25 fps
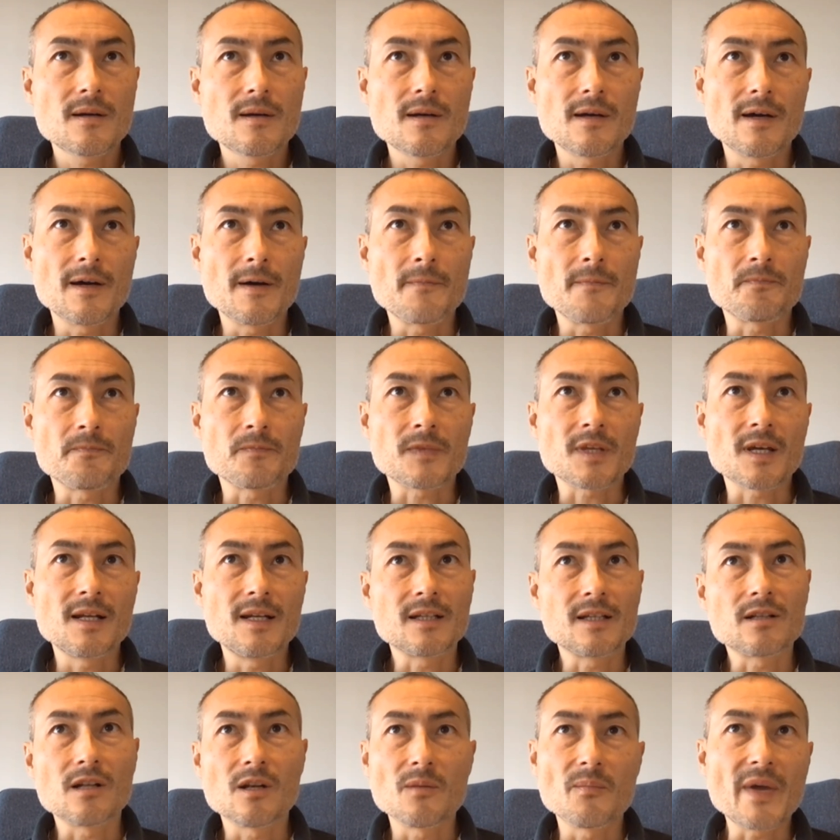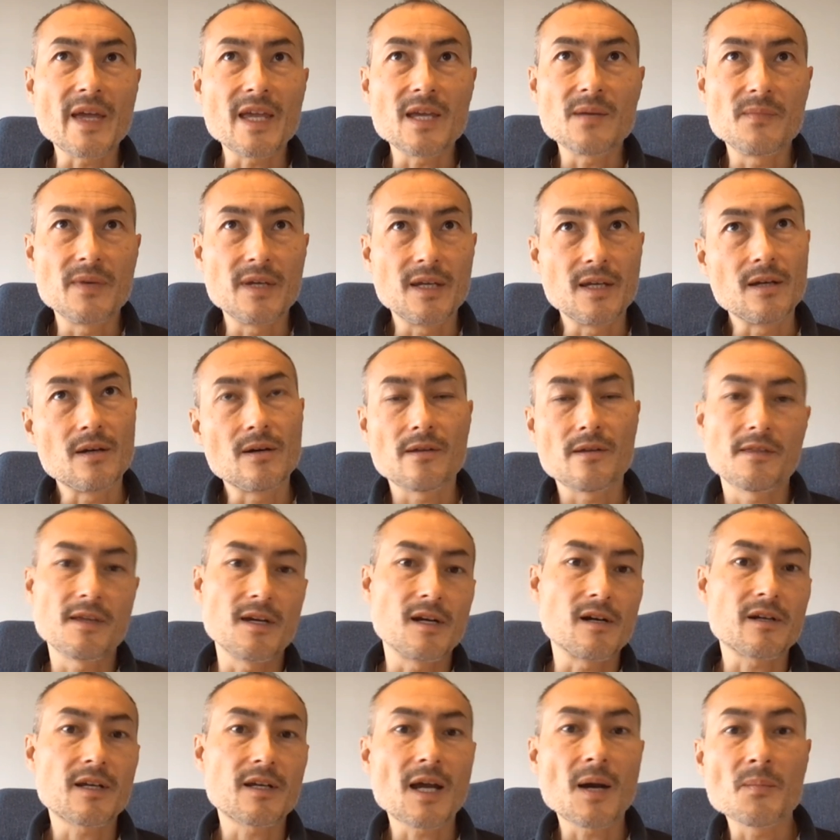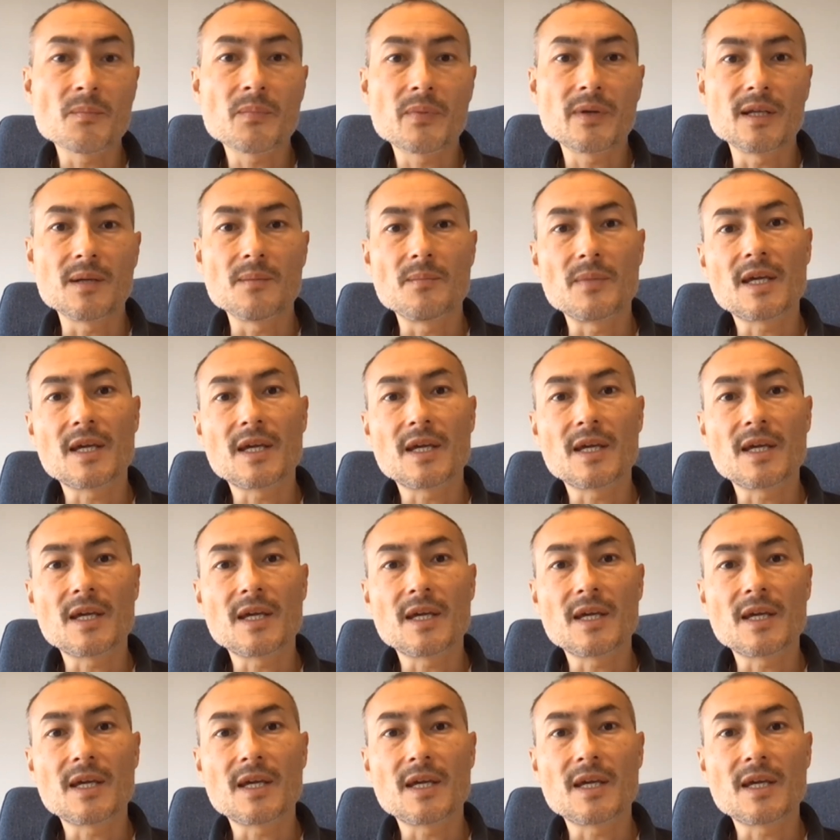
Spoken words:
little baby, their company,